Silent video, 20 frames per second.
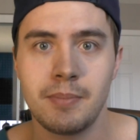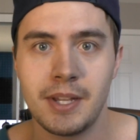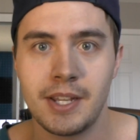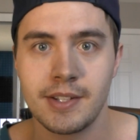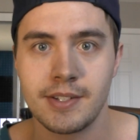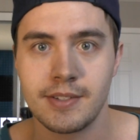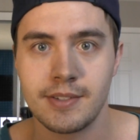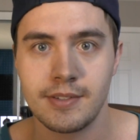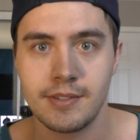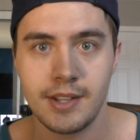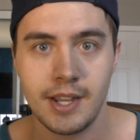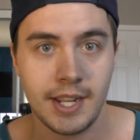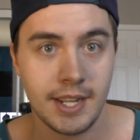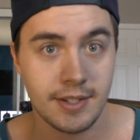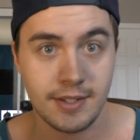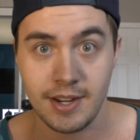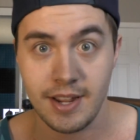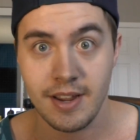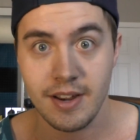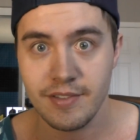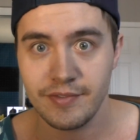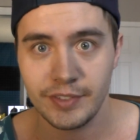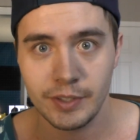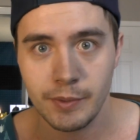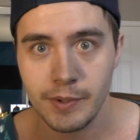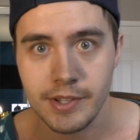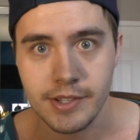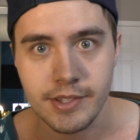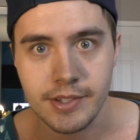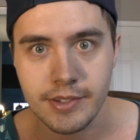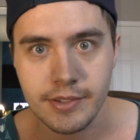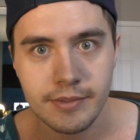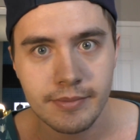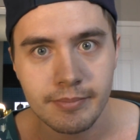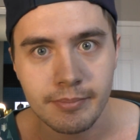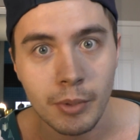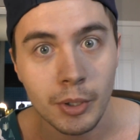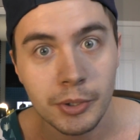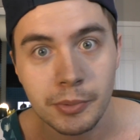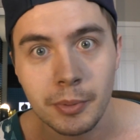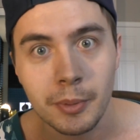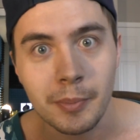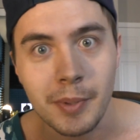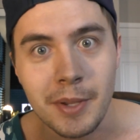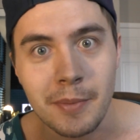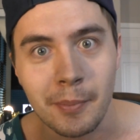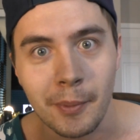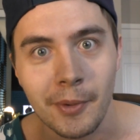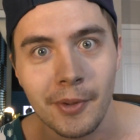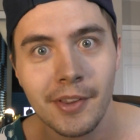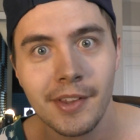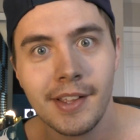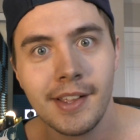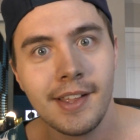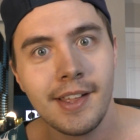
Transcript: because I guess I influence multiple people.